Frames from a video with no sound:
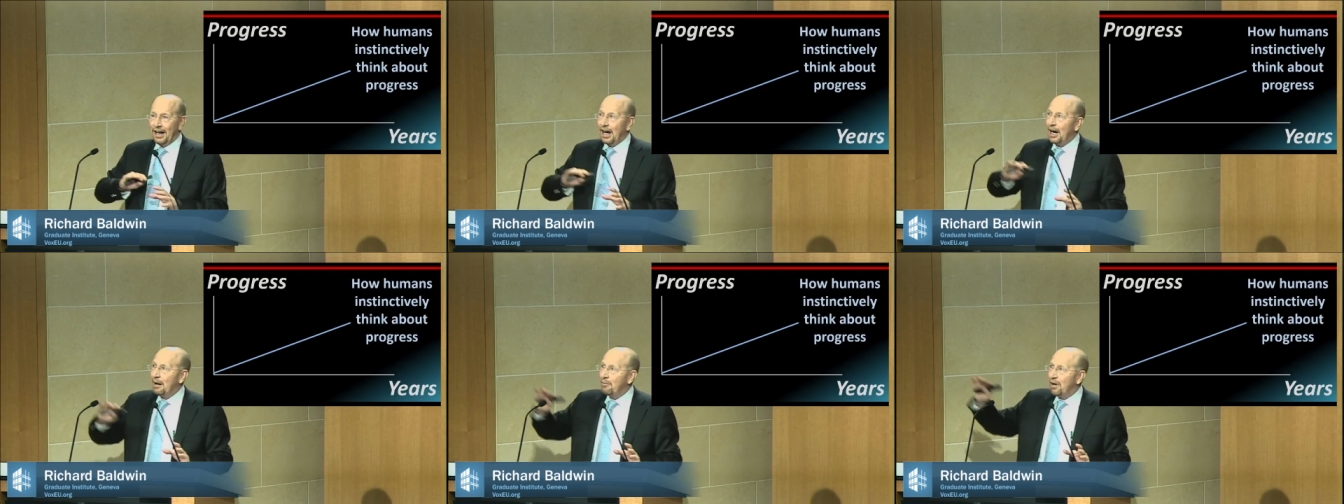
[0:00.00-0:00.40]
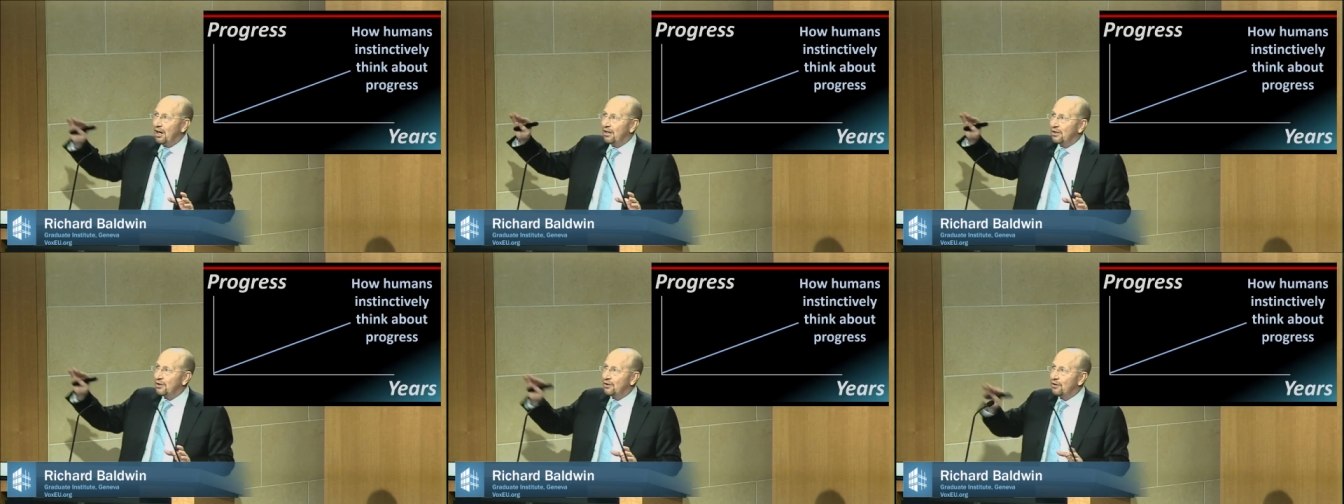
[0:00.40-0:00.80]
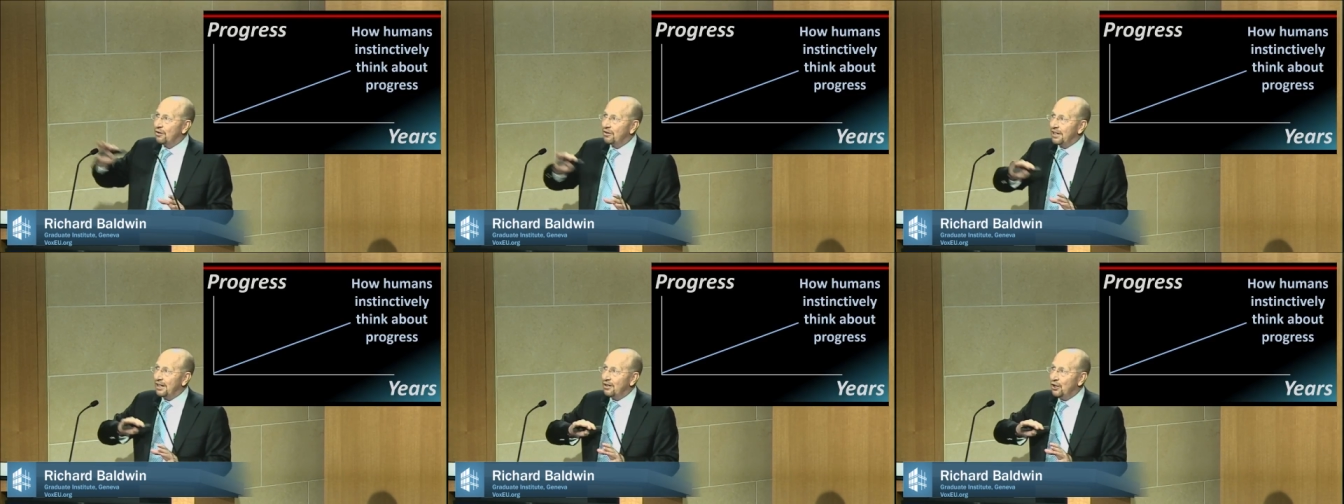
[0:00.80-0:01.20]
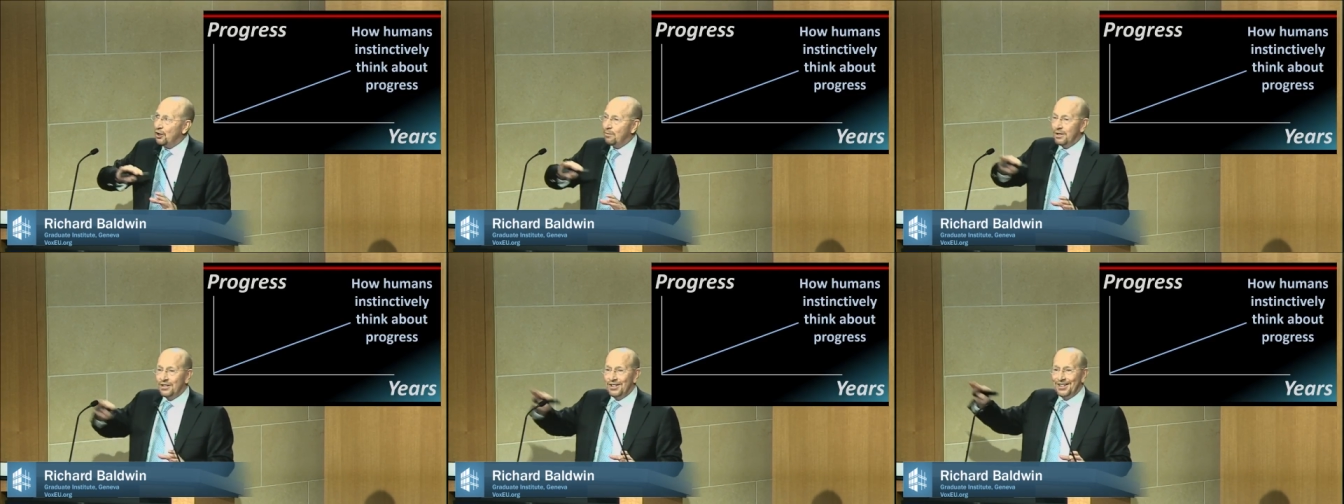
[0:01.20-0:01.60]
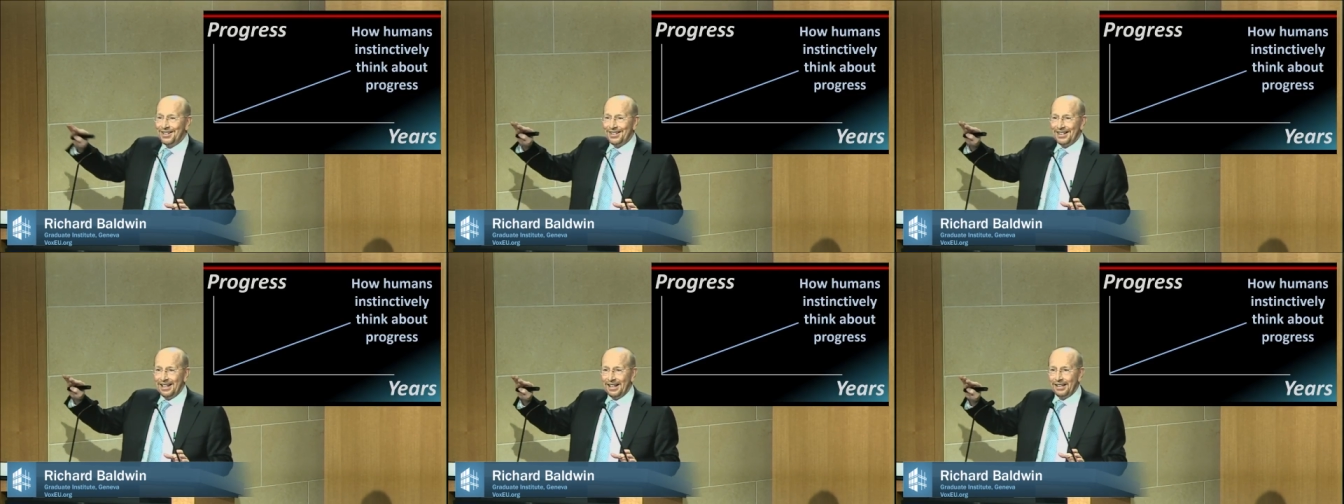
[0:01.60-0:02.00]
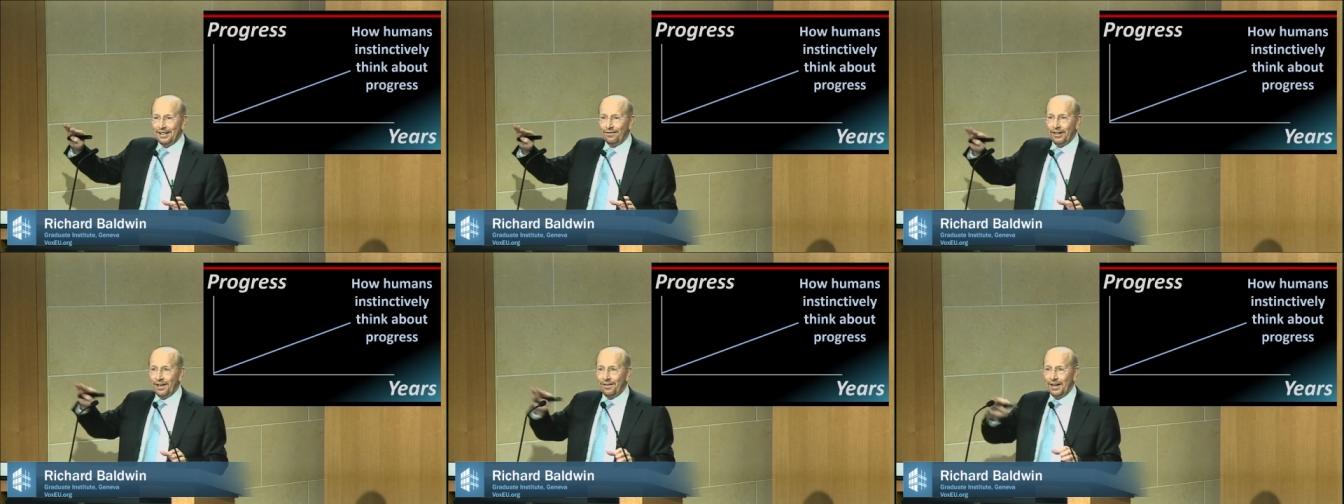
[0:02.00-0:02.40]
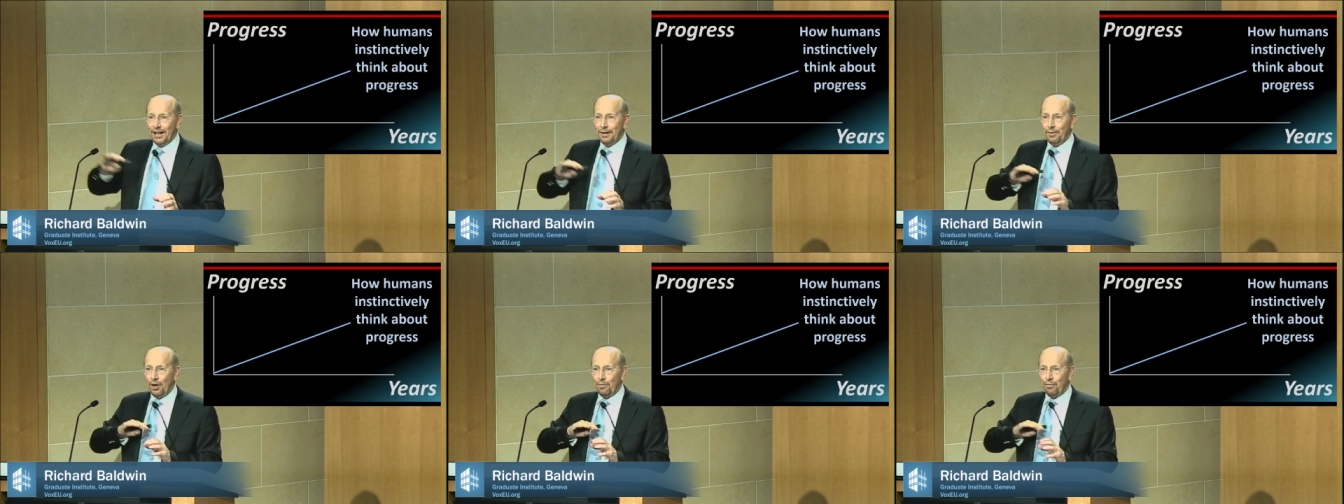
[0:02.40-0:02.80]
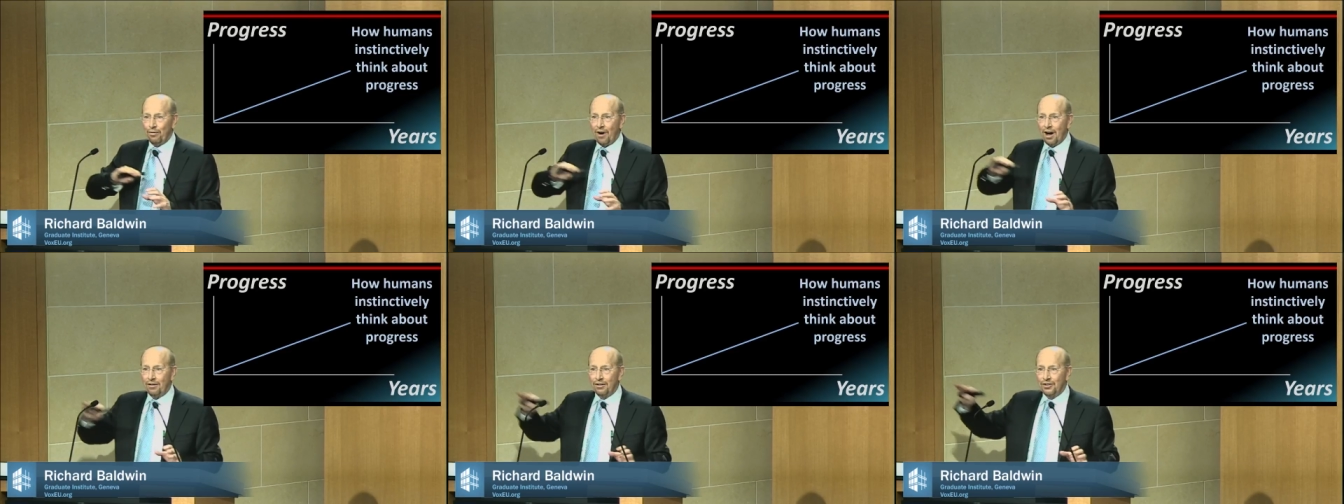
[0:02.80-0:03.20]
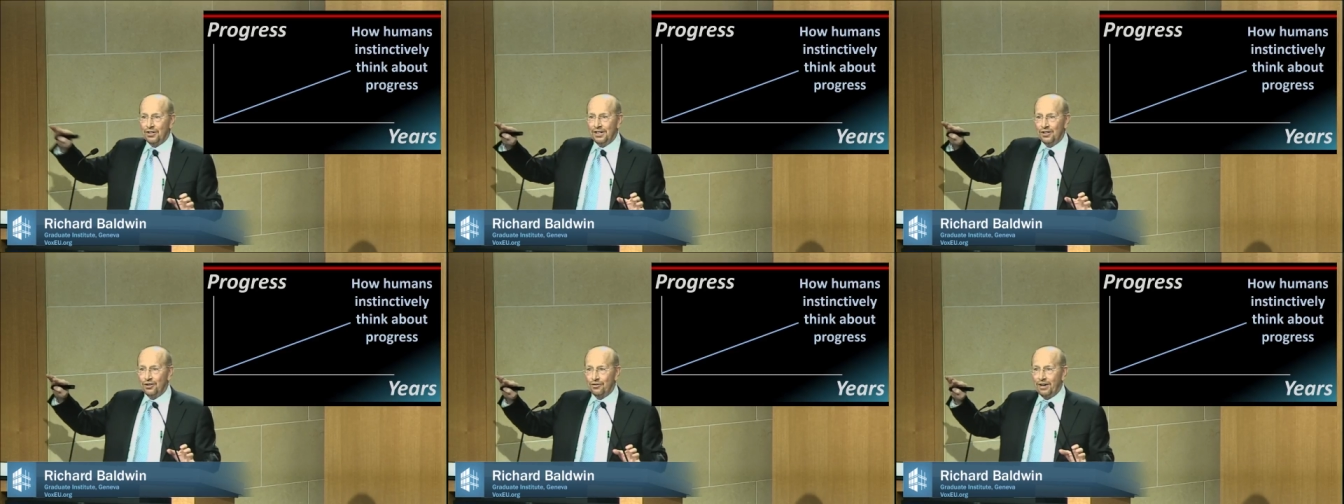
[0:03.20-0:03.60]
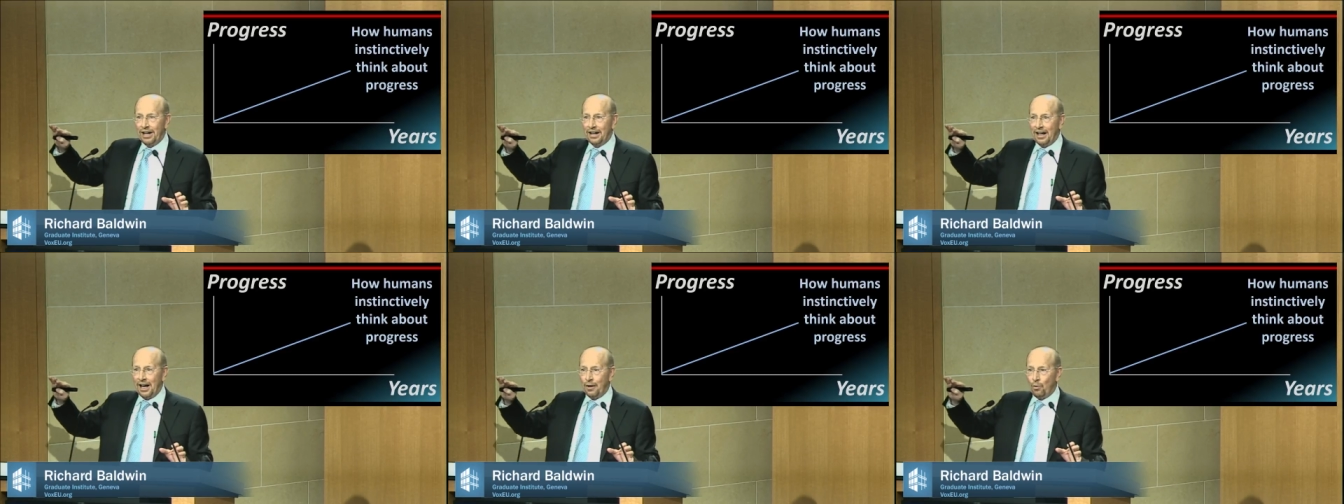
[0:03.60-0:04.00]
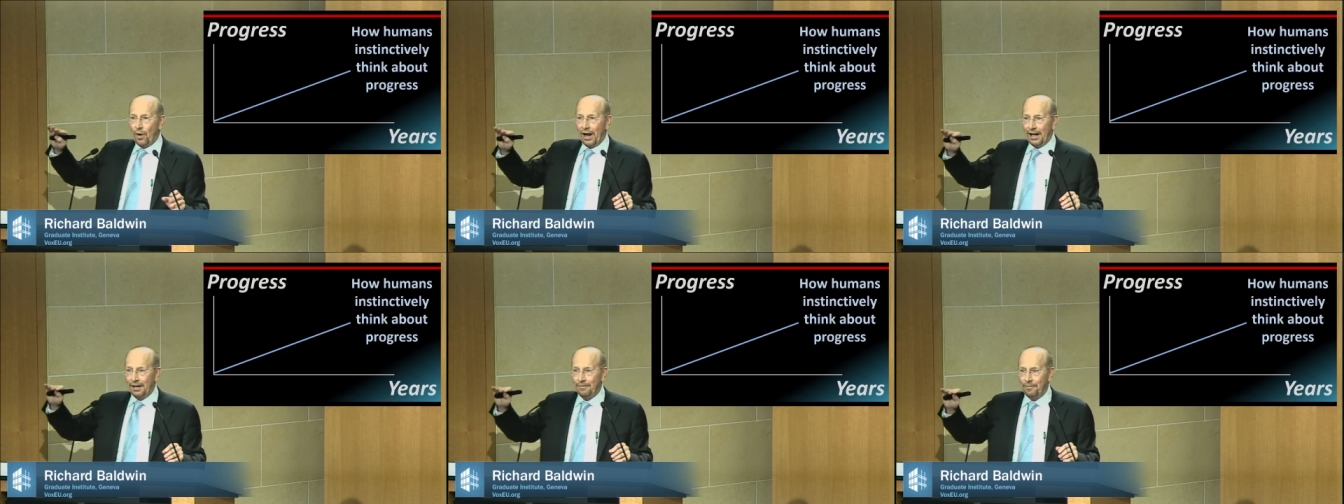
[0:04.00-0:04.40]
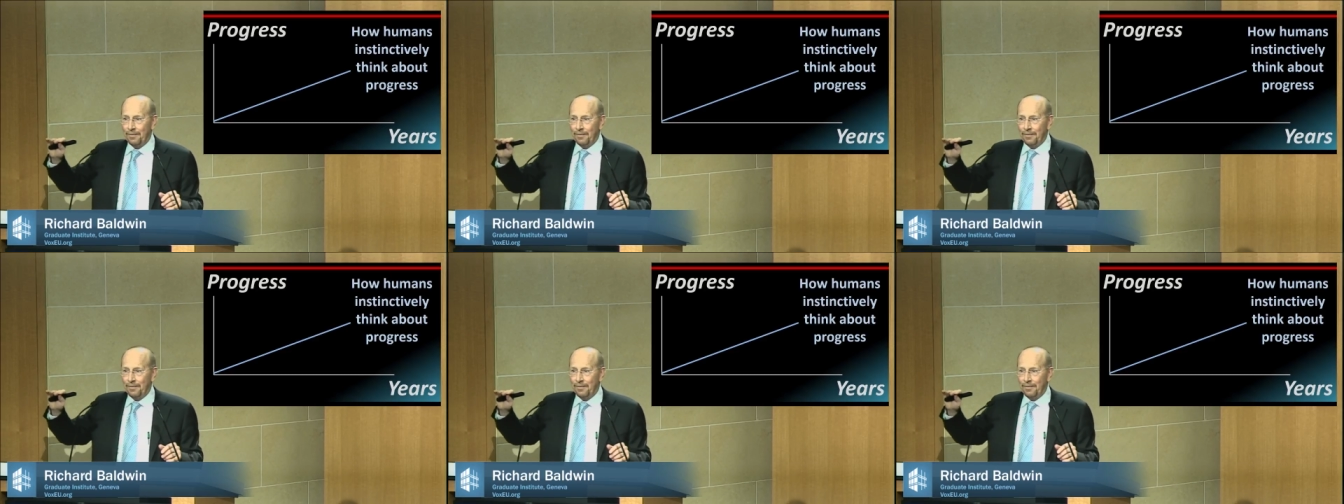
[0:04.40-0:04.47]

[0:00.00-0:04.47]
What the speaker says: And I'm going to assert that humans instinctively think about progress in a straight line way.